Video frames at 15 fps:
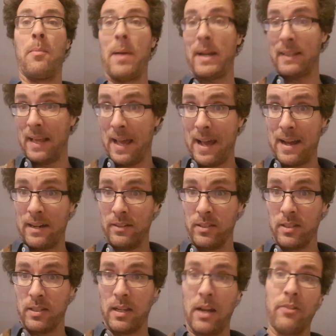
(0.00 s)
Well, back at the
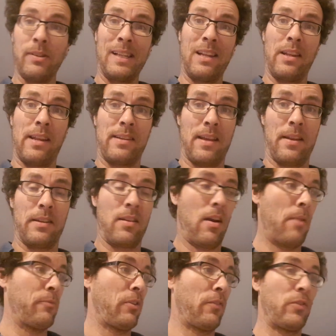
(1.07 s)
house, I really only had
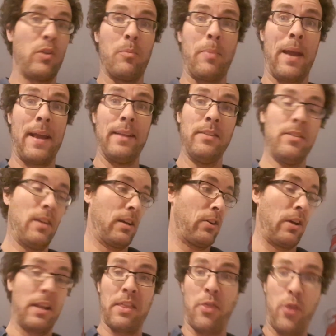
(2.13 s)
time for a few pans. I
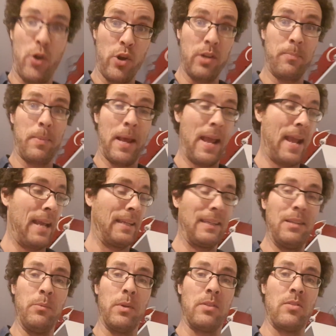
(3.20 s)
got a third
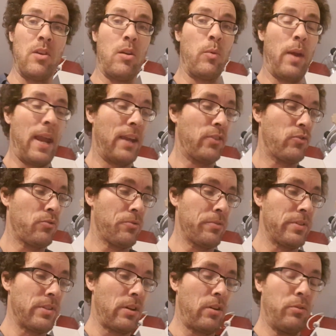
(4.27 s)
pan in with no extra
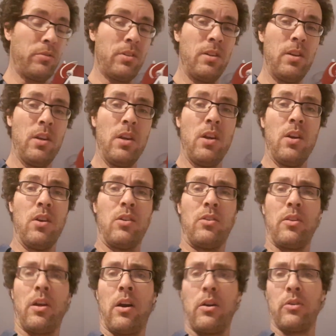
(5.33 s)
result.
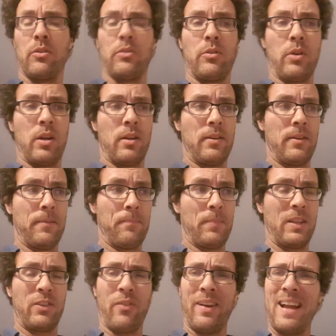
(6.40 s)
Although,
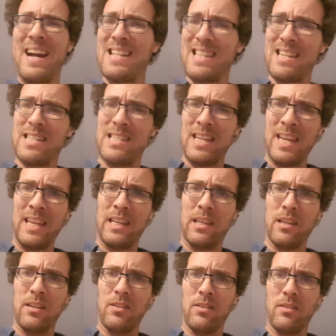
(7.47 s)
it's very hard to
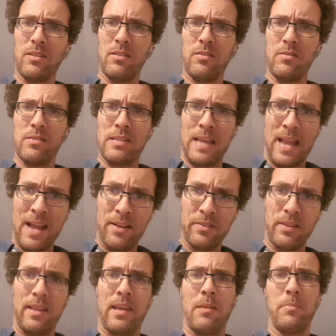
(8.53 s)
dig
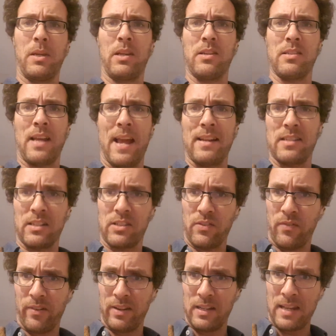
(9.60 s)
down there because I had such
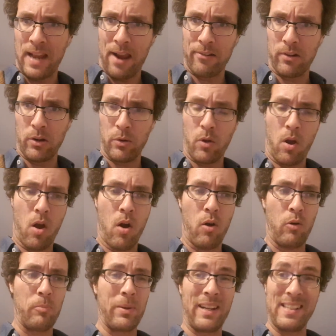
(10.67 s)
a very narrow
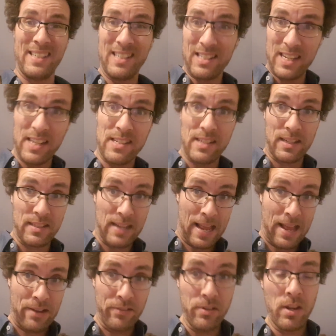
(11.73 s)
hole. But I did dig
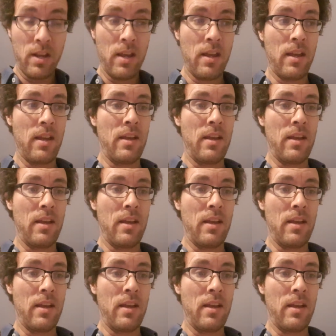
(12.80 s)
down,